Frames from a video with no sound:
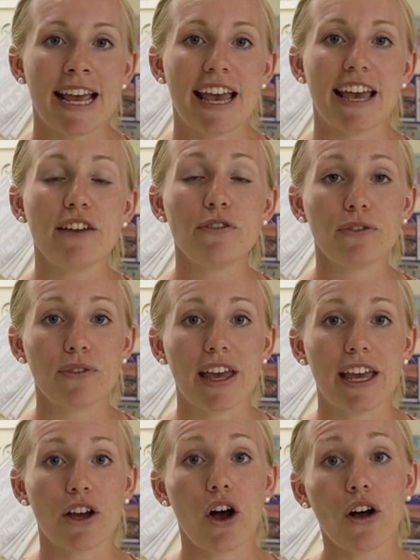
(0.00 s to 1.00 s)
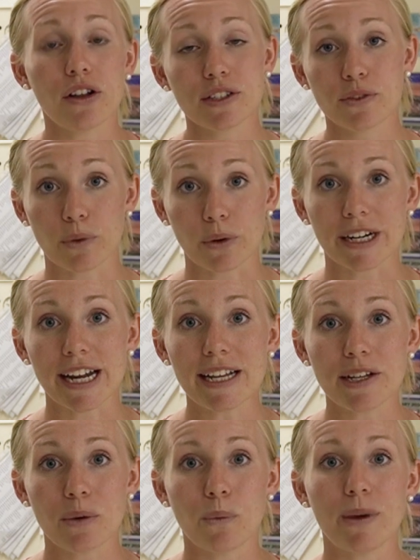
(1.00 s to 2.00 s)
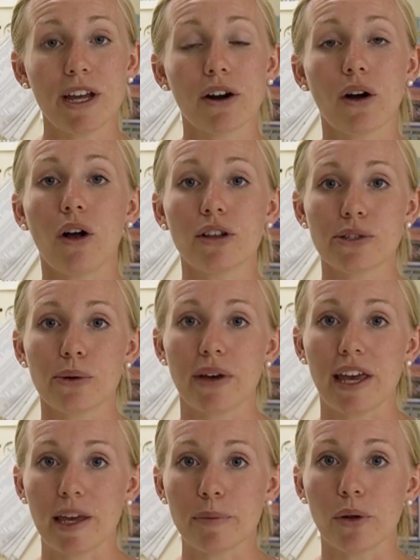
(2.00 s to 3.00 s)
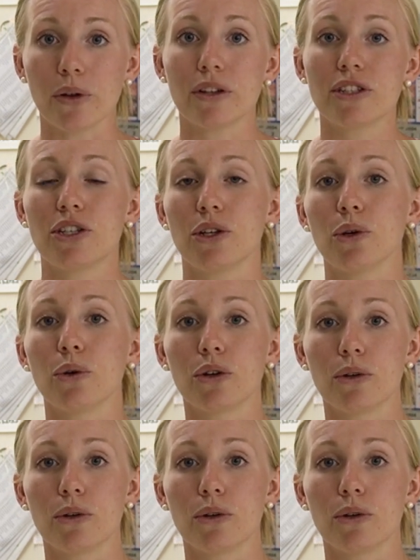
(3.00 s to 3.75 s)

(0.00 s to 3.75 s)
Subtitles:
If it calls for it, we are also able to